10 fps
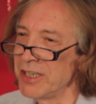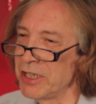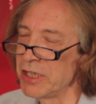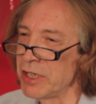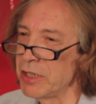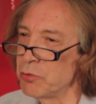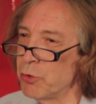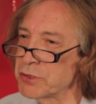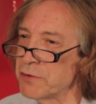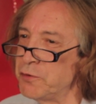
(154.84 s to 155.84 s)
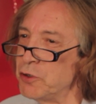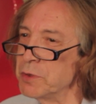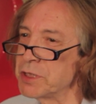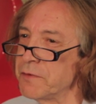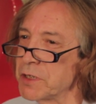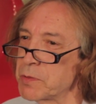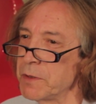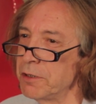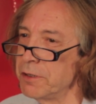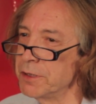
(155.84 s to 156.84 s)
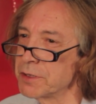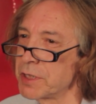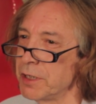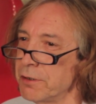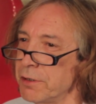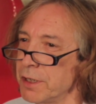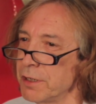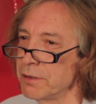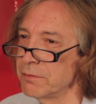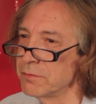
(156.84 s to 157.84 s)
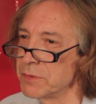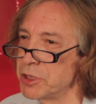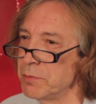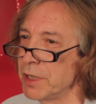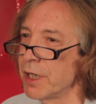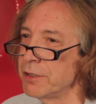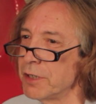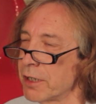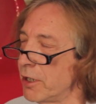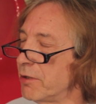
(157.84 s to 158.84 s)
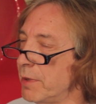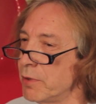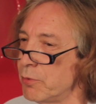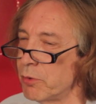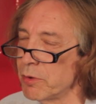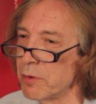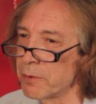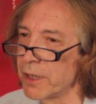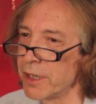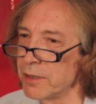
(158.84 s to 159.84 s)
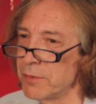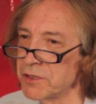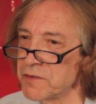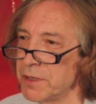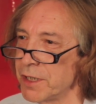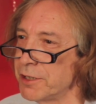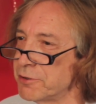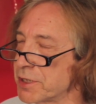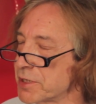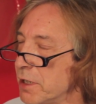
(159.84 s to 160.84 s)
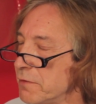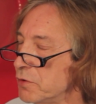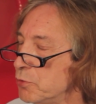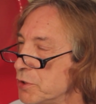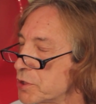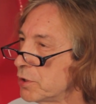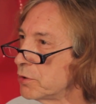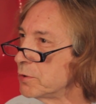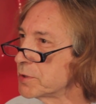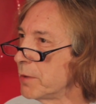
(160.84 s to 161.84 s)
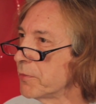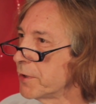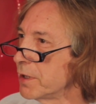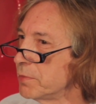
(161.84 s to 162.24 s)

It was a formative experience hearing Jimi Hendrix. I can't remember what we were playing. It might have been Hendrix Live at Woodstock or something.